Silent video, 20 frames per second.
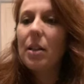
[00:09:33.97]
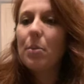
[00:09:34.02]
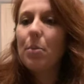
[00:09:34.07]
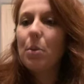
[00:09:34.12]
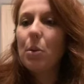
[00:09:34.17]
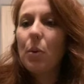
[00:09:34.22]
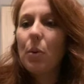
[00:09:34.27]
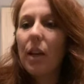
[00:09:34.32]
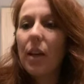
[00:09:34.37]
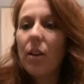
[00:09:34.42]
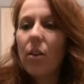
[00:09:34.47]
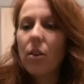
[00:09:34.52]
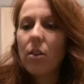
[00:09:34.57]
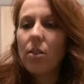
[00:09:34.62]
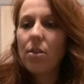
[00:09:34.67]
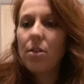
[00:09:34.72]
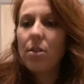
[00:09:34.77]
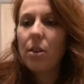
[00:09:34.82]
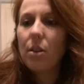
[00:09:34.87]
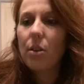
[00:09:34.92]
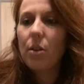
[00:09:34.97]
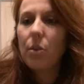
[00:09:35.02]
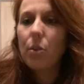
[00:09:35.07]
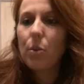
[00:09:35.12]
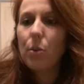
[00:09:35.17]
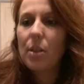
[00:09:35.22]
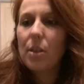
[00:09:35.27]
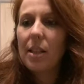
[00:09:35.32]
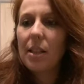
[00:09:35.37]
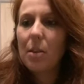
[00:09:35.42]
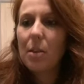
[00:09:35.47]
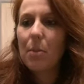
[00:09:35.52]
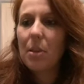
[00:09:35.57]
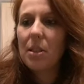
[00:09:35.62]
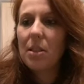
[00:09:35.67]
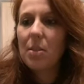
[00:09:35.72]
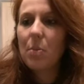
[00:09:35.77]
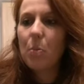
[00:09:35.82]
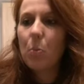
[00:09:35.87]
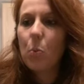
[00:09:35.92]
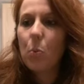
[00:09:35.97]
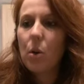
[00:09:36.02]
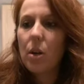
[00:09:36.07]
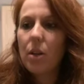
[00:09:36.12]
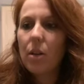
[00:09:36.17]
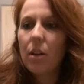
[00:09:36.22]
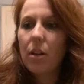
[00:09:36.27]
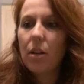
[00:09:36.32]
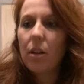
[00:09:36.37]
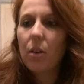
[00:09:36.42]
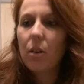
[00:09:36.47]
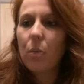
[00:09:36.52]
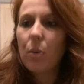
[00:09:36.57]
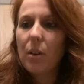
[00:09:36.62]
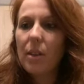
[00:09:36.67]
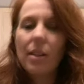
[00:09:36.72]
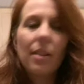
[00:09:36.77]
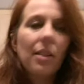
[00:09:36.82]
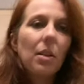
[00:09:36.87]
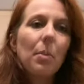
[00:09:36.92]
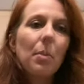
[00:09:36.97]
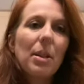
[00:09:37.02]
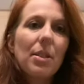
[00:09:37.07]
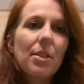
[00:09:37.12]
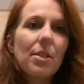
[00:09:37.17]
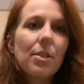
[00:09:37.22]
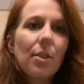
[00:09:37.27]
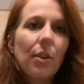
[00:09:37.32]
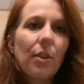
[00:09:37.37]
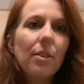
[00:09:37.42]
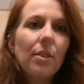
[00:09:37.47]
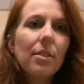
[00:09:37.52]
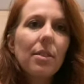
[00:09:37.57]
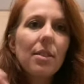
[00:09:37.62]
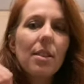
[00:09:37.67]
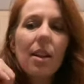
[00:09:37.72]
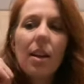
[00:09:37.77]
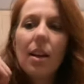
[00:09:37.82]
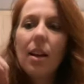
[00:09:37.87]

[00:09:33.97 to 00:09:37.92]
You can also set them in some water with a little bit of salt.